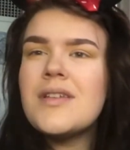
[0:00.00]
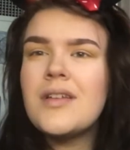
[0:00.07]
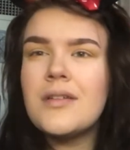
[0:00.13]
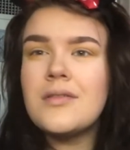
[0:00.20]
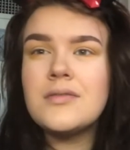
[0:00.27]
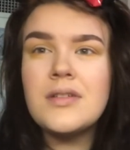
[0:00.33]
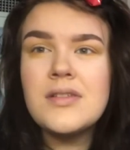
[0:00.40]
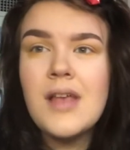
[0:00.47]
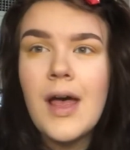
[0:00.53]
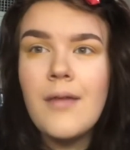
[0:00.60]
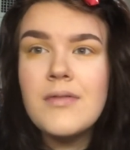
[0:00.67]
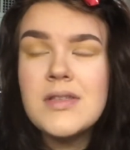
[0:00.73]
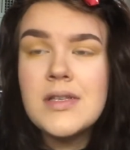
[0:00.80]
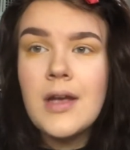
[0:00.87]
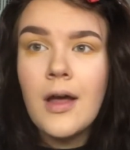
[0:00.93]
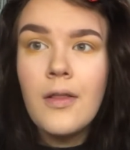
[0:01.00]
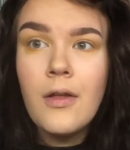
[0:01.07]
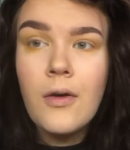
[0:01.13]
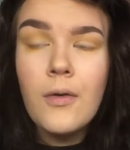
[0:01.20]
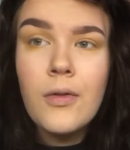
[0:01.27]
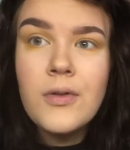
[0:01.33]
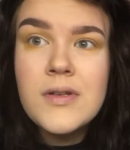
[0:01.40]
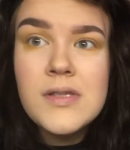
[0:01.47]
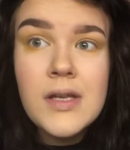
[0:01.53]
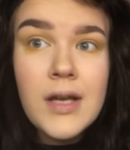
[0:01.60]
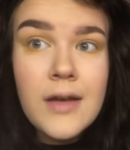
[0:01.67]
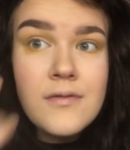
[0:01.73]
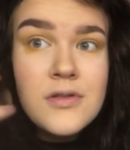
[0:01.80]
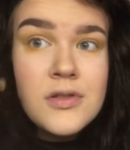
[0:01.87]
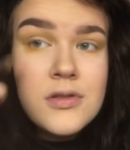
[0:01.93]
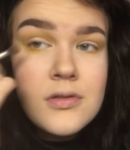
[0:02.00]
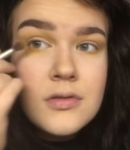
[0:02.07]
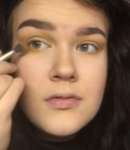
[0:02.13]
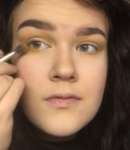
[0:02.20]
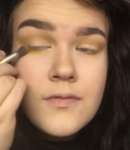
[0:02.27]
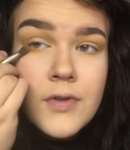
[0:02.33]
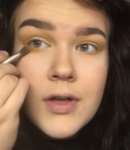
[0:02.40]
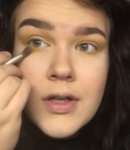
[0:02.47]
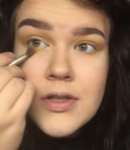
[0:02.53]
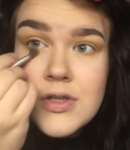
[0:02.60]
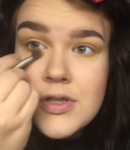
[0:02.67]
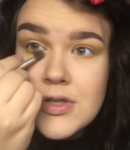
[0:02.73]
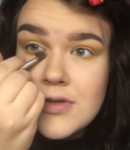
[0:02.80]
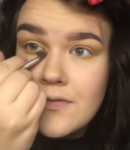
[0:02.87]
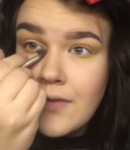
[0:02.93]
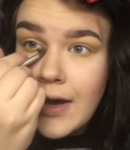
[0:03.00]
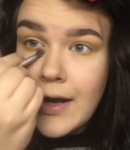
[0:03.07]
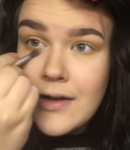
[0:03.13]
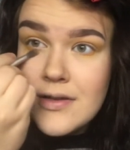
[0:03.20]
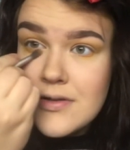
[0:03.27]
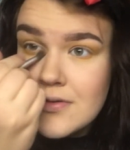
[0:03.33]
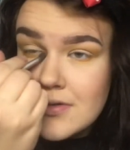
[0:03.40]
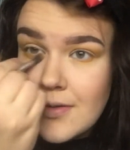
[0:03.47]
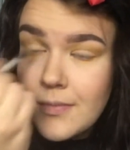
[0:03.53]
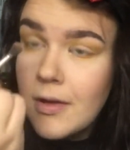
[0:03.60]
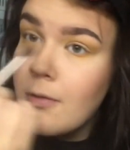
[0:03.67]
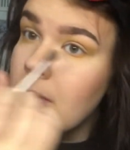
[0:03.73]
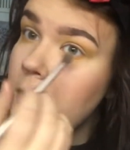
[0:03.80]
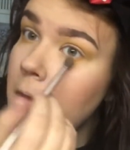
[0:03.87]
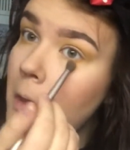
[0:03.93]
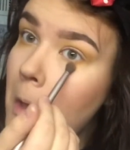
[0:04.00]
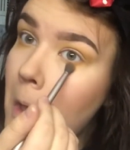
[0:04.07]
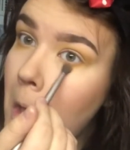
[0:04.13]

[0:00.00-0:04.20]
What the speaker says: Like, because obviously, hello, it looks like I have freaking gingivitis or something with.